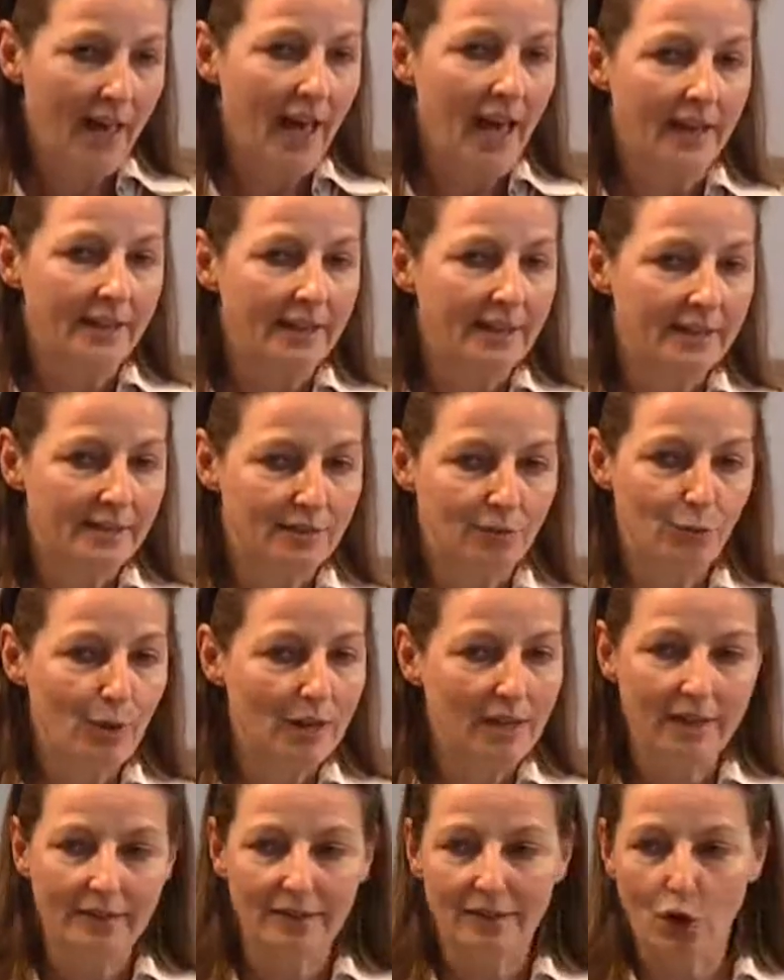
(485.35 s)
and it's
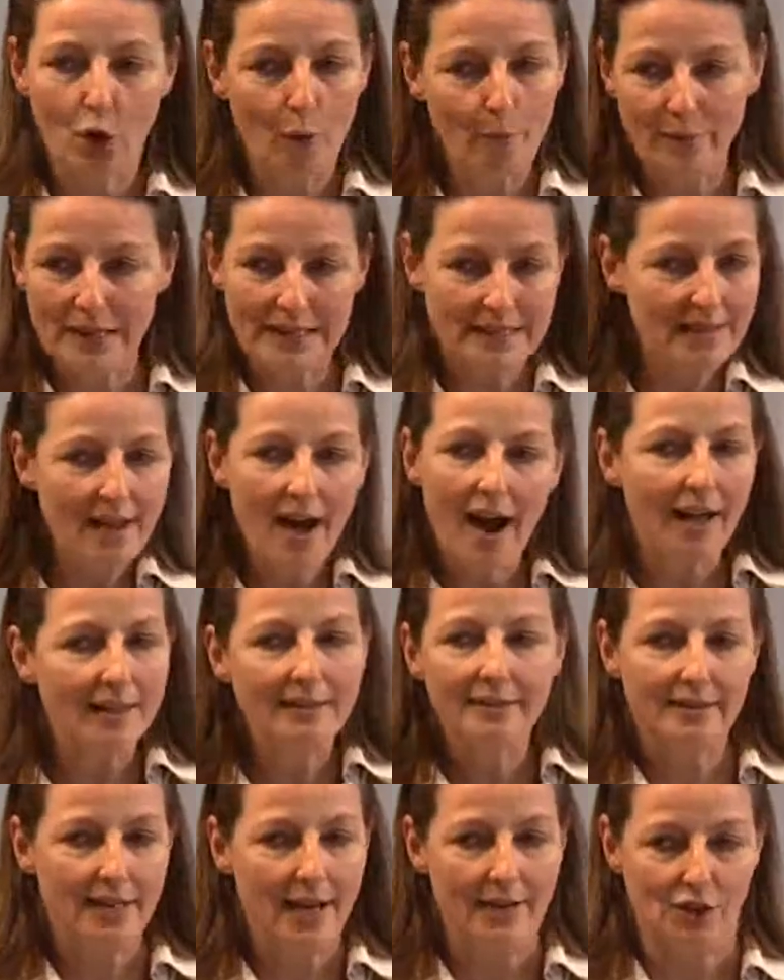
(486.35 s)
really a completely
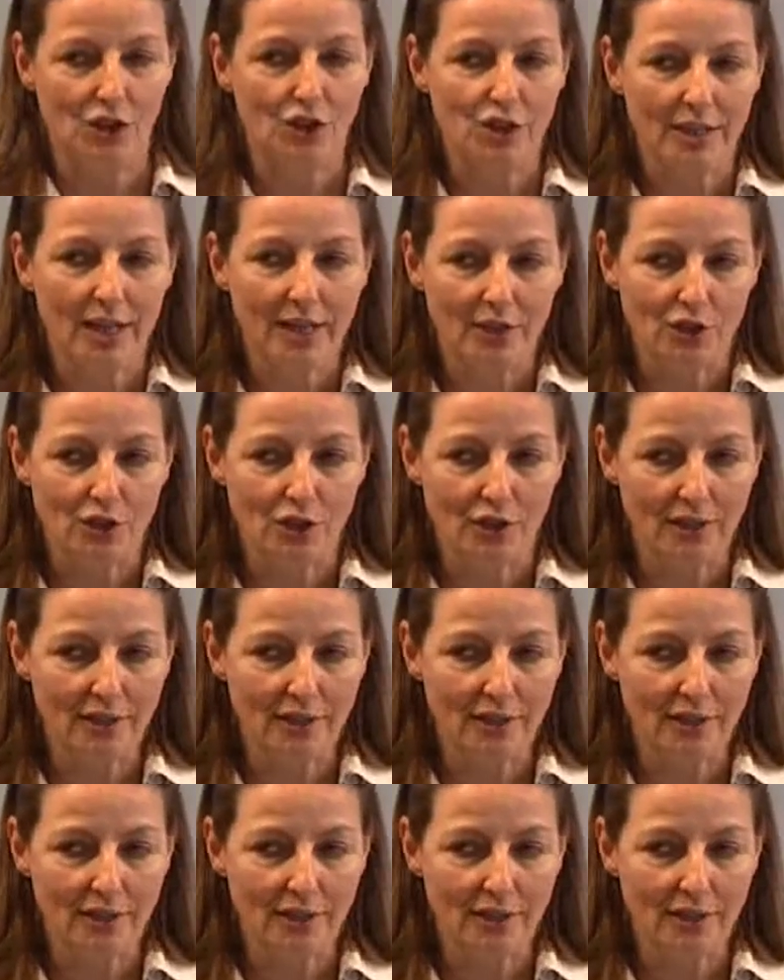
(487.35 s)
untouched nature,